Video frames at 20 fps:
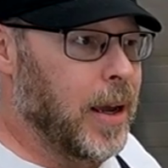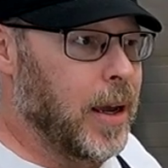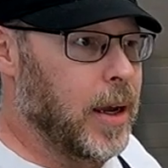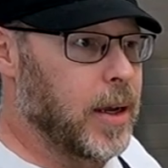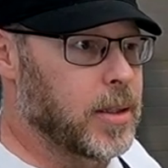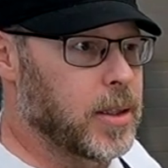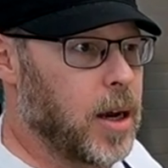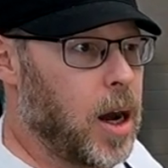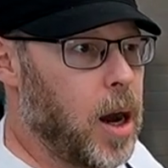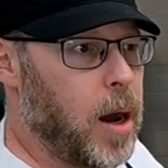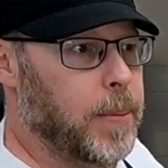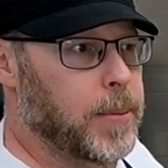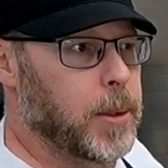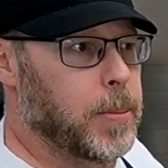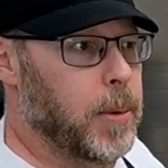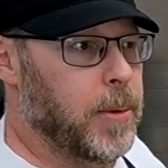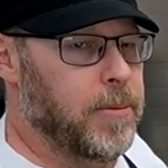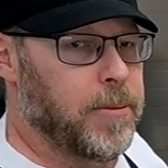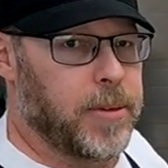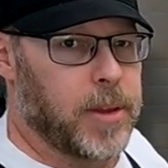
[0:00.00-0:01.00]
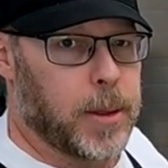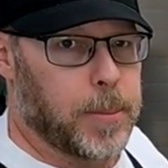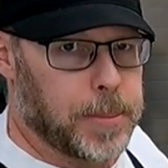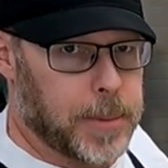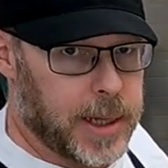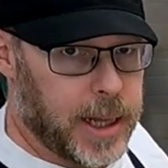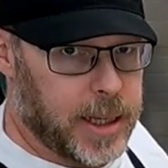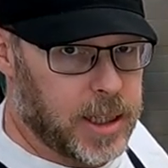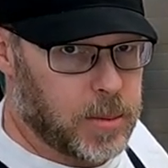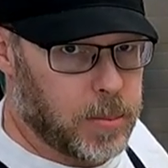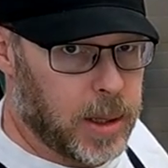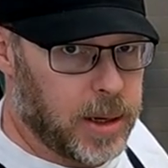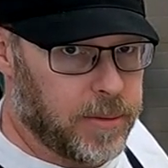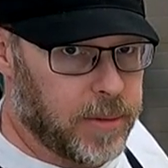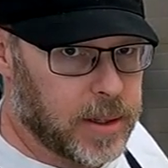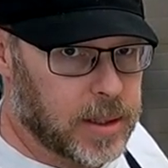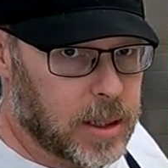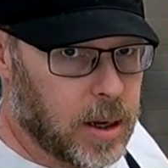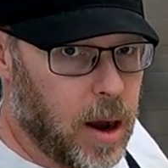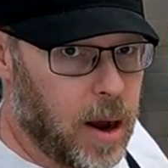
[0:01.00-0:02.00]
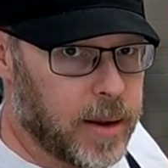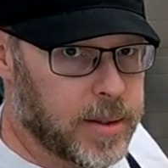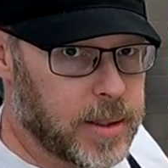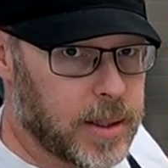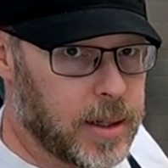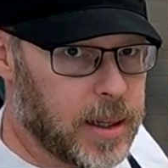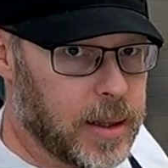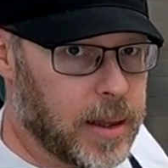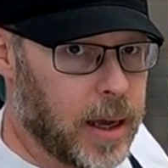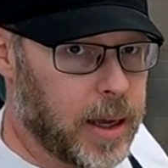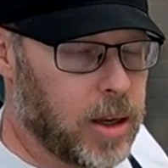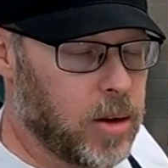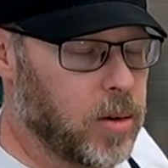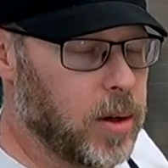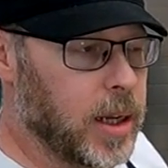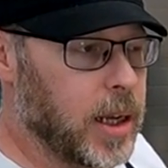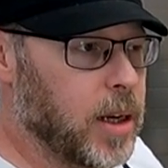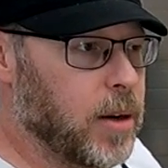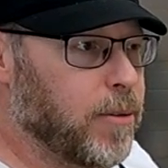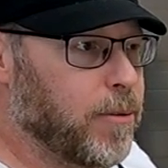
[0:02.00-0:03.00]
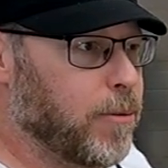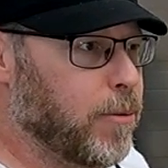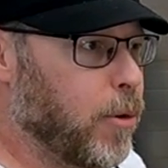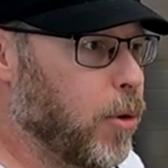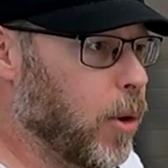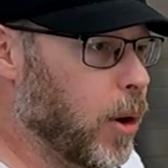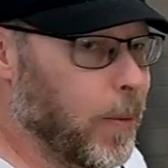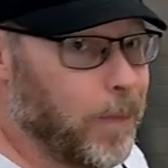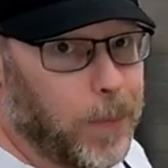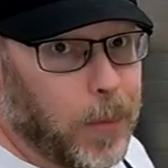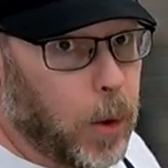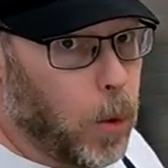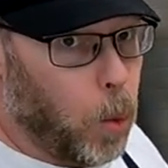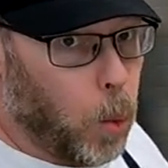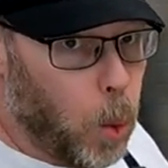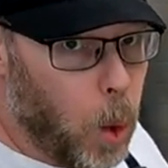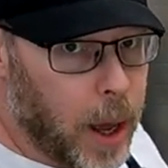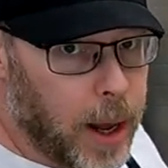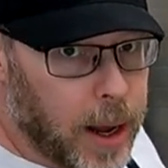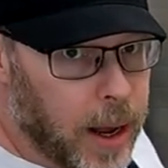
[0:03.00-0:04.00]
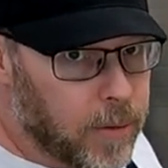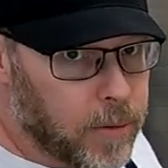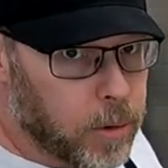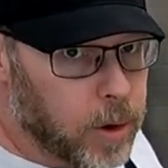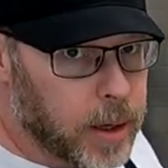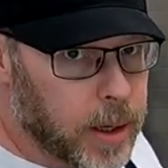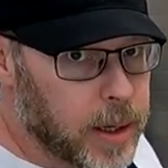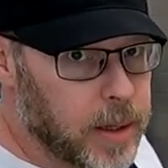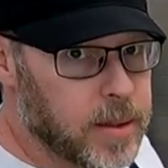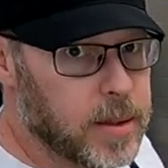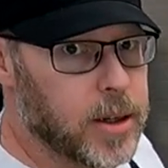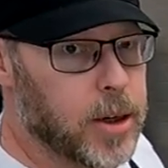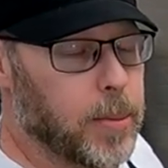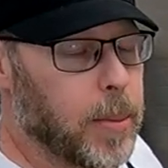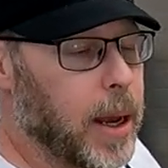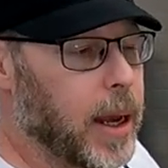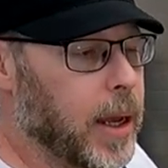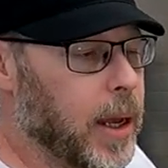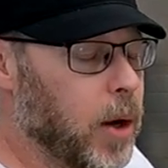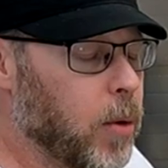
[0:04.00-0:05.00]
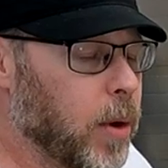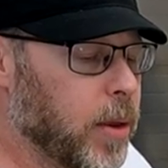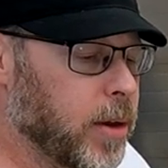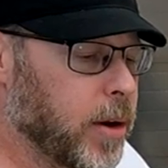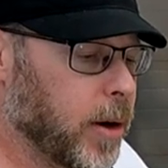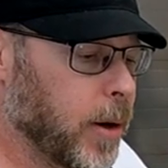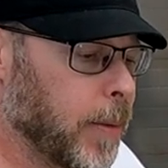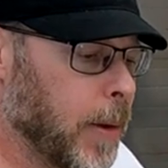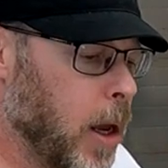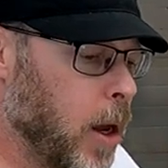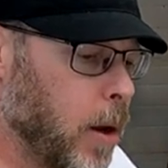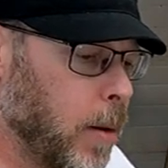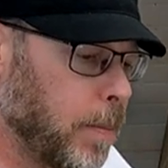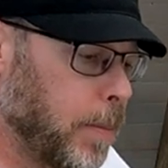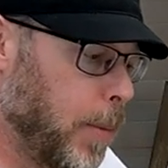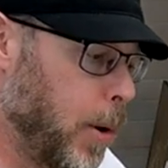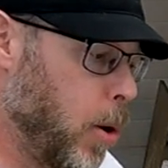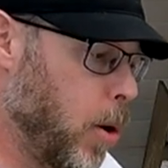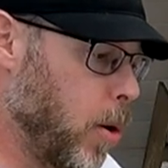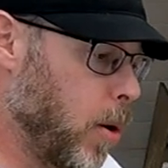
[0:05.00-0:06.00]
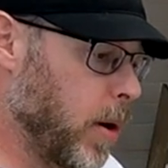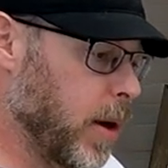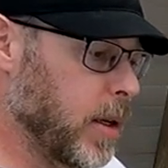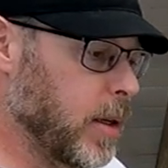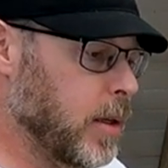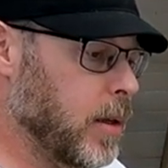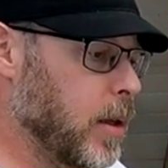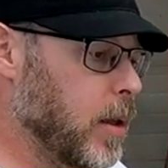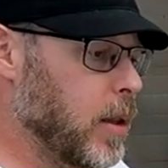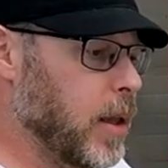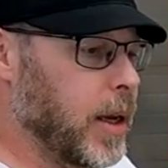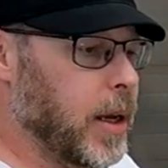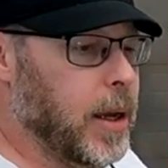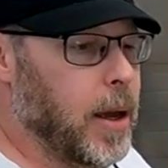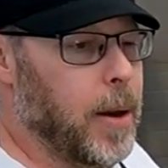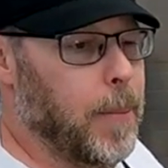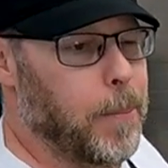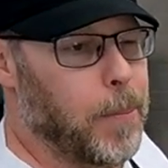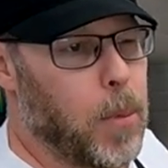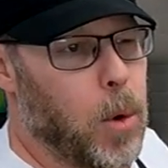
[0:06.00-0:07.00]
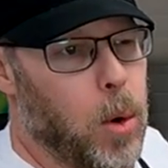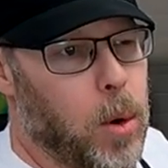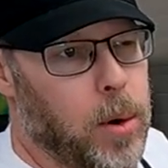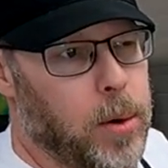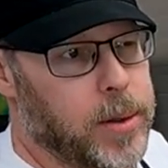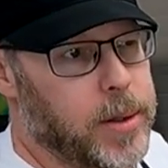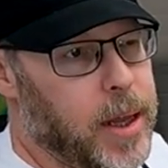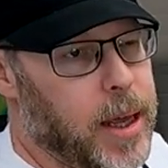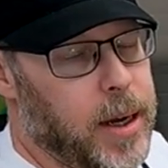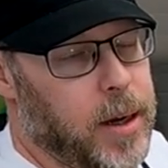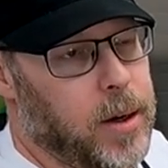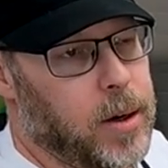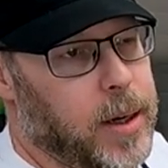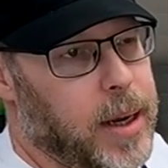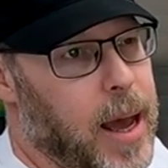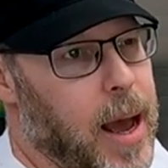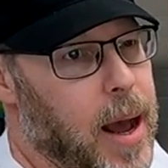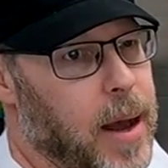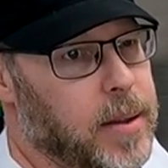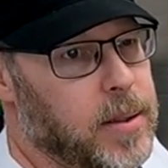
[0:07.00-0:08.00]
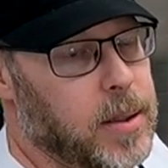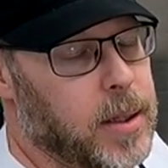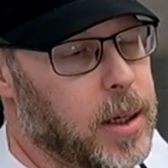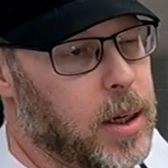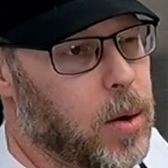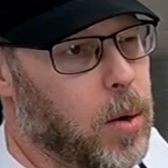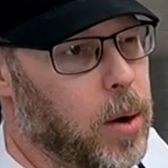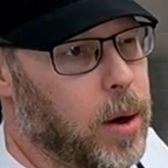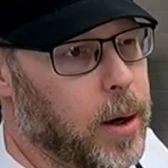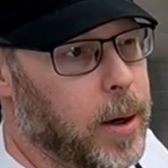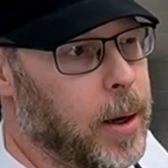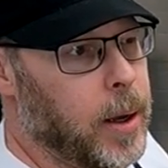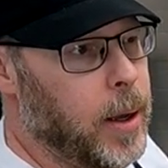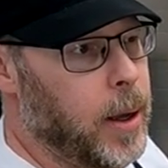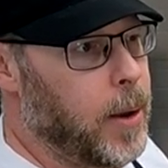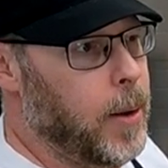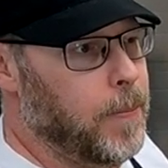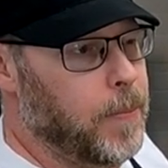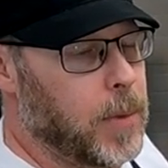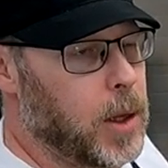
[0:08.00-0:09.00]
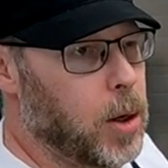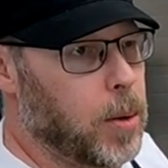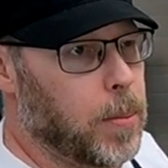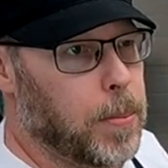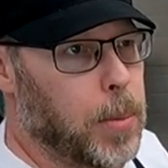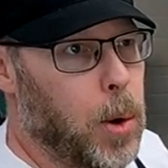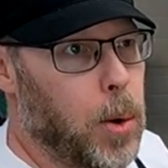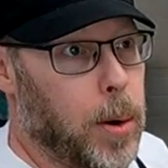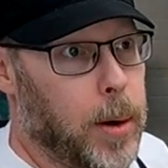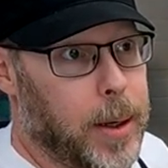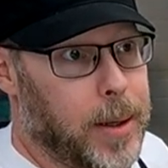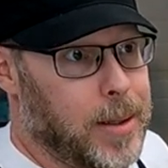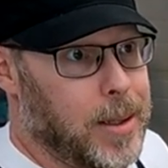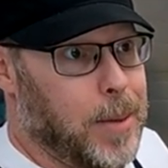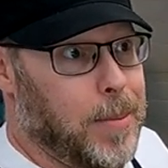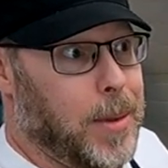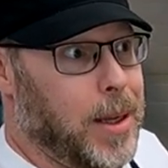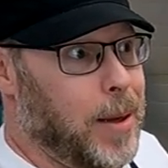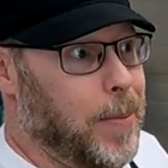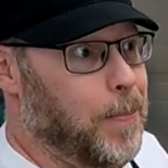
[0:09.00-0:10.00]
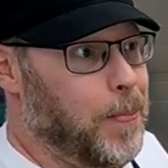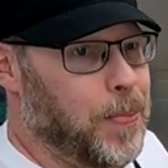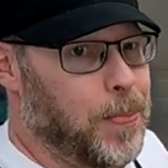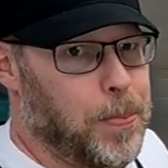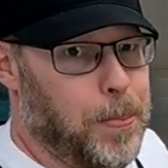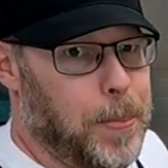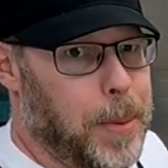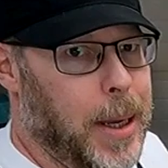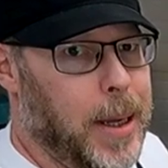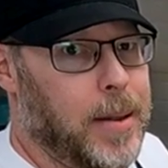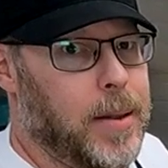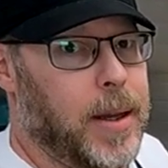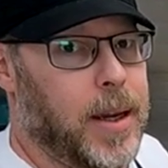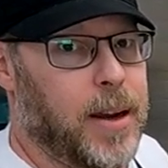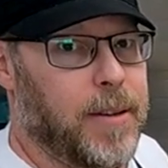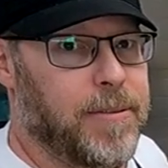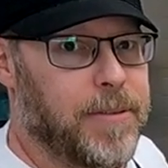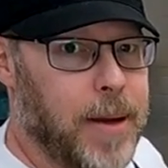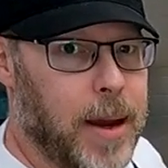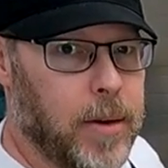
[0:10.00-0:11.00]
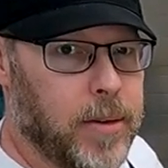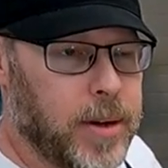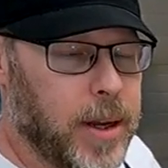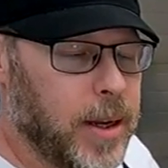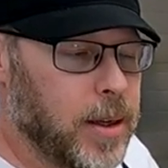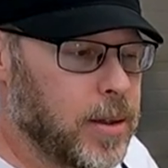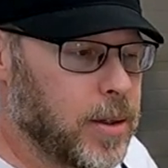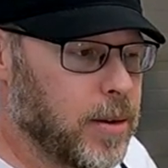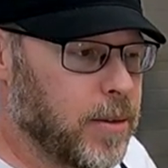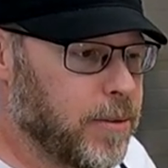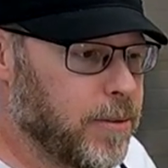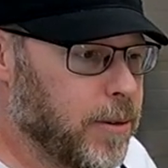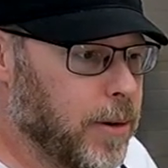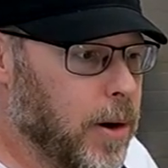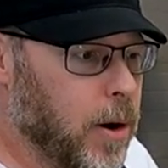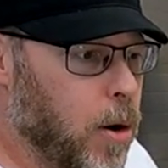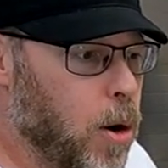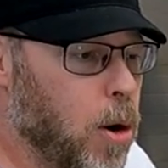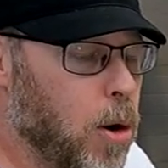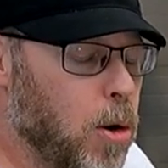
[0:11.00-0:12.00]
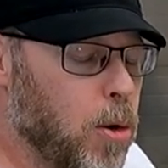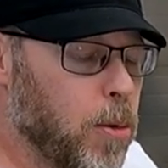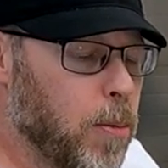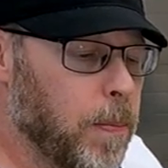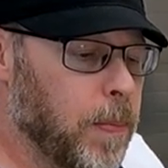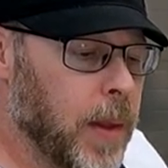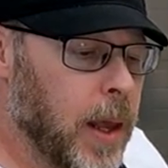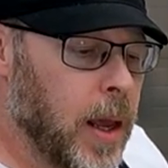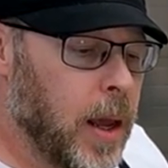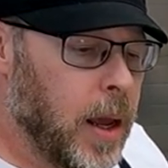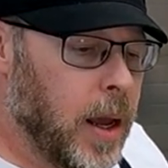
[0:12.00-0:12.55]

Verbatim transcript: It's optimum for the placement viscosity that you need for whatever it is you're making, whether you're pouring like a mold that you're casting, or you're pouring something big like a foundation for a home,